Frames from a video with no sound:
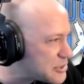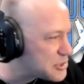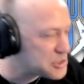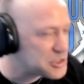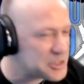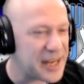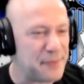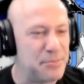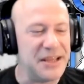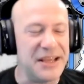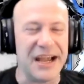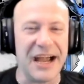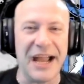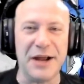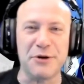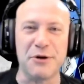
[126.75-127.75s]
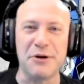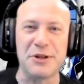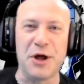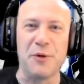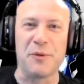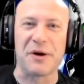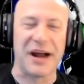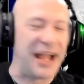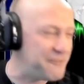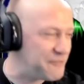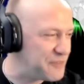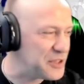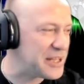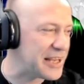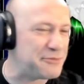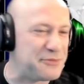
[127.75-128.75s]
Should I be higher or lower? I
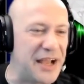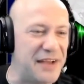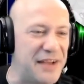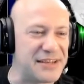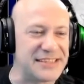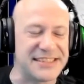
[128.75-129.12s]
feel like a 5